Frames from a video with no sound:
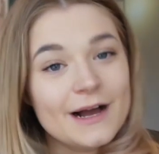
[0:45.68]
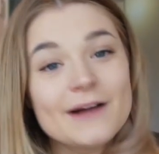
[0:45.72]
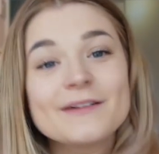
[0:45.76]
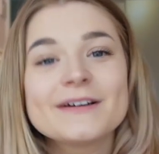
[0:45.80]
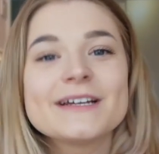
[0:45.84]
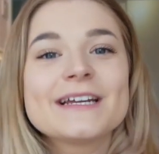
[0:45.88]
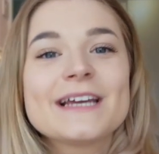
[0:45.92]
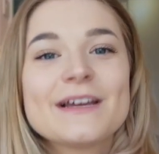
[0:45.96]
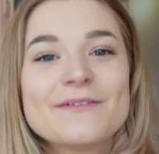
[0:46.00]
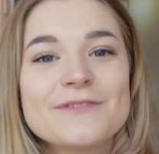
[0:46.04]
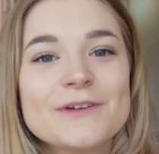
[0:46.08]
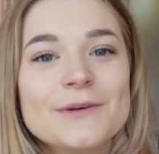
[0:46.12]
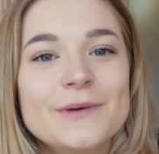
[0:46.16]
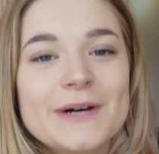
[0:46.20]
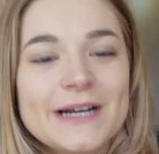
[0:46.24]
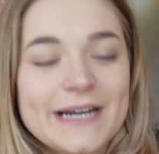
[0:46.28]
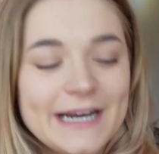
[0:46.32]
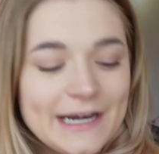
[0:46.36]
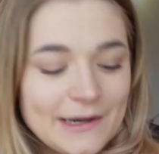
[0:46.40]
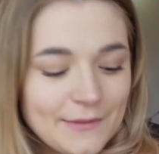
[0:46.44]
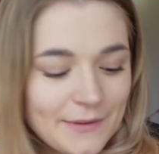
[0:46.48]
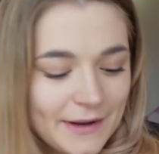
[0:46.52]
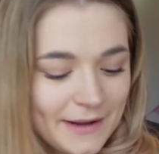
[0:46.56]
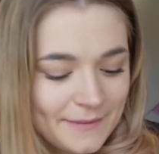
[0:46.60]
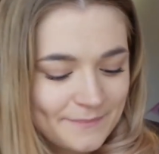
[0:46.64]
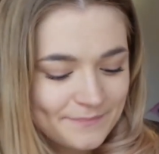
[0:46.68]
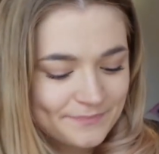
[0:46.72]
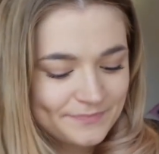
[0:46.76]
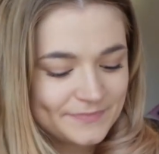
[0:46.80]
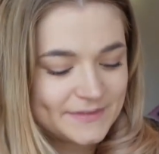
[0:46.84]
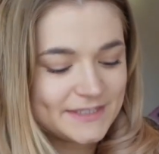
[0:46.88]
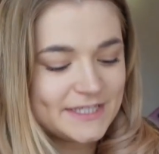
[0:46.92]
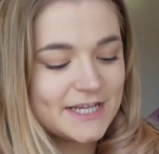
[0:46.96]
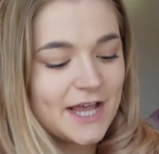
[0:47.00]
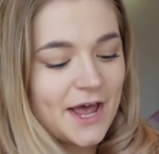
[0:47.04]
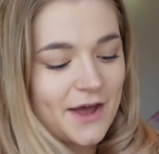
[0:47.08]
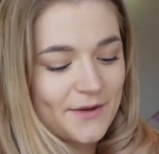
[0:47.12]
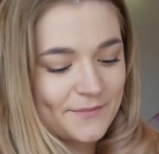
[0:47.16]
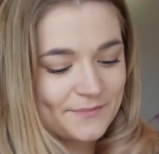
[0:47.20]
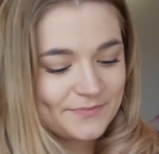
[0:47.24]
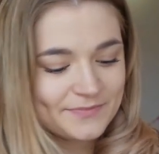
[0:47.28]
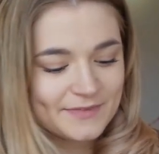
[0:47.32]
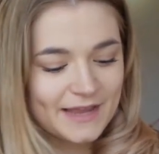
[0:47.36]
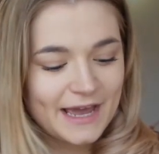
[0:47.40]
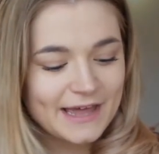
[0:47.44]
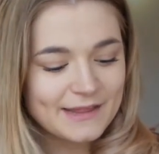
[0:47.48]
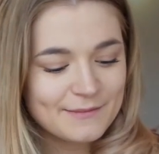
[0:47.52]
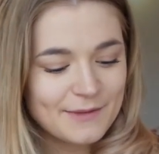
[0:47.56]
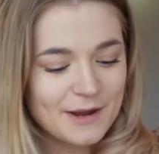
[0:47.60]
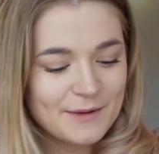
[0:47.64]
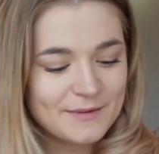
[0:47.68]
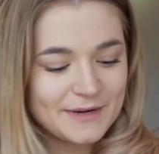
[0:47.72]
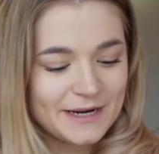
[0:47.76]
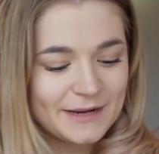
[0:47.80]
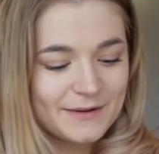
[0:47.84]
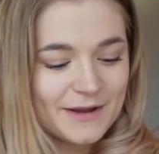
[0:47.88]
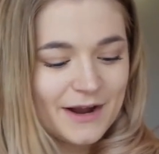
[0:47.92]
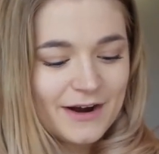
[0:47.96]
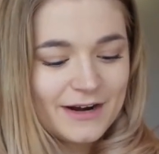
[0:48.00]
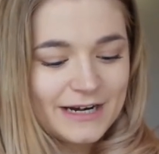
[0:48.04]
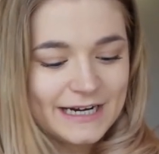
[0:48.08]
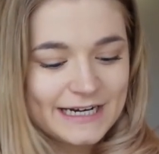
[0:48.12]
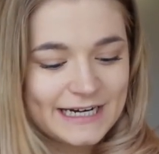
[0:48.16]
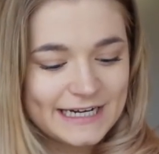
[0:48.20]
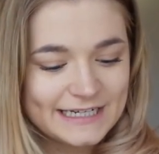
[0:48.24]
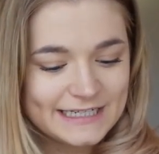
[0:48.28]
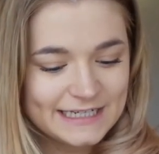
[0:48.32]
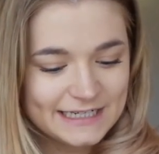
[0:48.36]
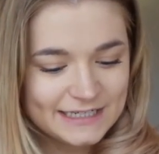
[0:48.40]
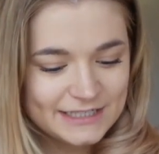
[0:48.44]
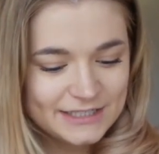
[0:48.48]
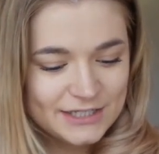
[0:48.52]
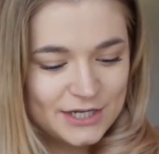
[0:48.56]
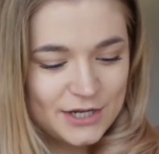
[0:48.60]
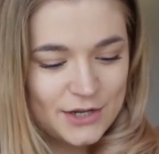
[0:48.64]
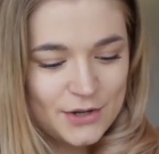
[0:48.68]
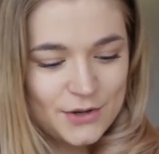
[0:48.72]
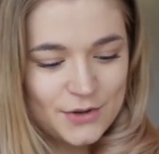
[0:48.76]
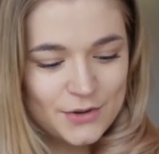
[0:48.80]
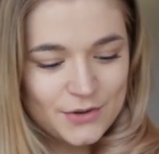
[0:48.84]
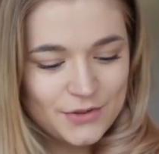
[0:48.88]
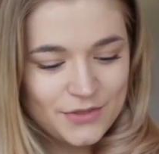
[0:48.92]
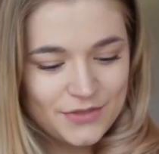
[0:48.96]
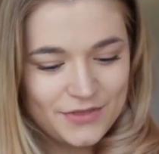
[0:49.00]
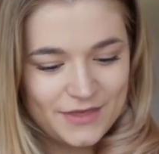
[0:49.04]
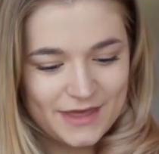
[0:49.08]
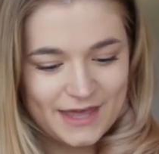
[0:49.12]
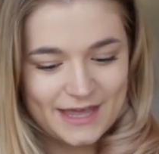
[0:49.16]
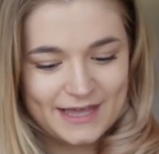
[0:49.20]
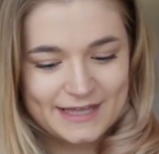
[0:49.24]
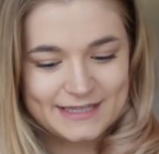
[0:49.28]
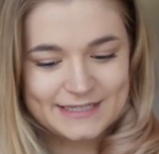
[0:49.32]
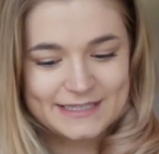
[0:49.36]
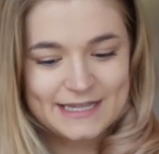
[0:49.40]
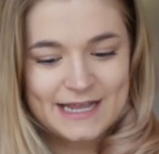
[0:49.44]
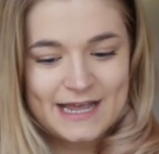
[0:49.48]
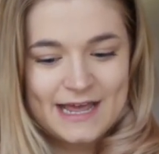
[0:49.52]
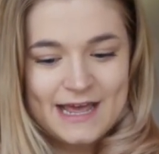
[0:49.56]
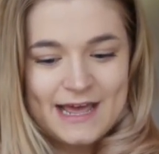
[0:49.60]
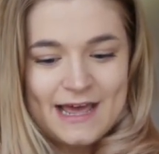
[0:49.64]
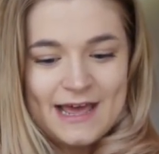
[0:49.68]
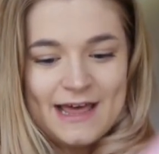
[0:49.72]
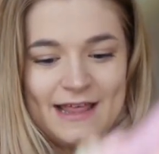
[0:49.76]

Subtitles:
I'm gonna give you one anyway. So, at the moment, I'm currently knitting two things.